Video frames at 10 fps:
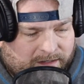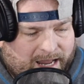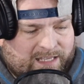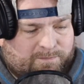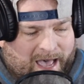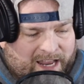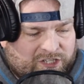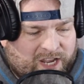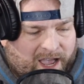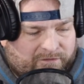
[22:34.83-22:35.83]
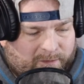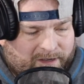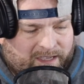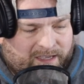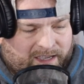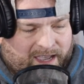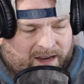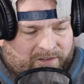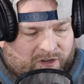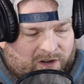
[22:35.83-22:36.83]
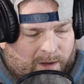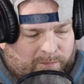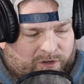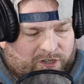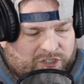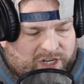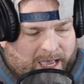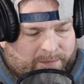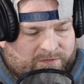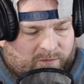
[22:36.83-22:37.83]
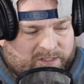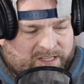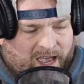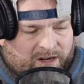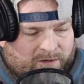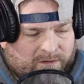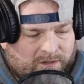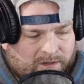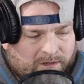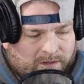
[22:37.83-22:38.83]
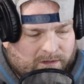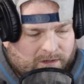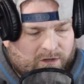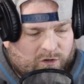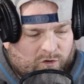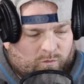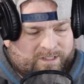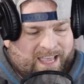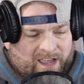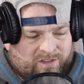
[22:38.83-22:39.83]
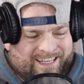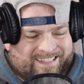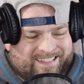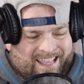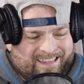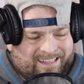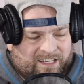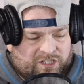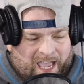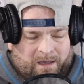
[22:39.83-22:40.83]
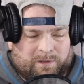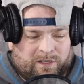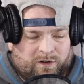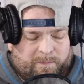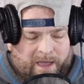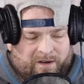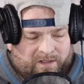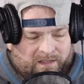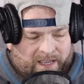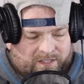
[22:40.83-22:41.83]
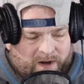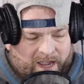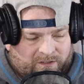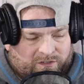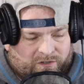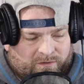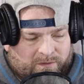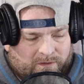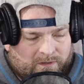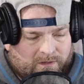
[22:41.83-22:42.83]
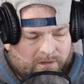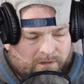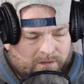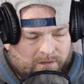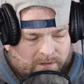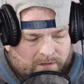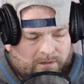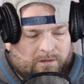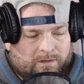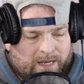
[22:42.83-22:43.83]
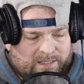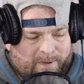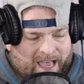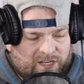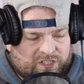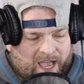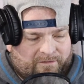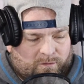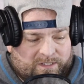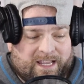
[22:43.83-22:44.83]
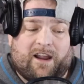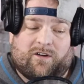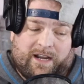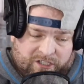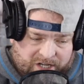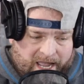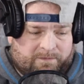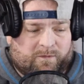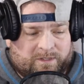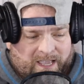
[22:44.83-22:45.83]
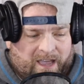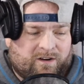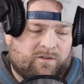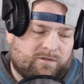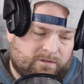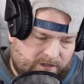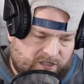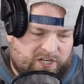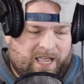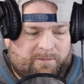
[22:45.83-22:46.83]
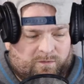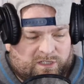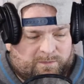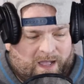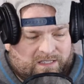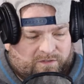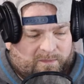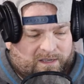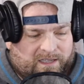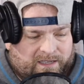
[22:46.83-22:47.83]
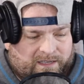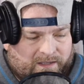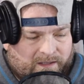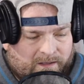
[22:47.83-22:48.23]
Nice body shot from Mungia again after a couple good jabs from Rosado. Rosado's extending the jab a little better the last round or two. Nice body shot from Rosado. Nice jab from Rosado. Jab in response from Mungia.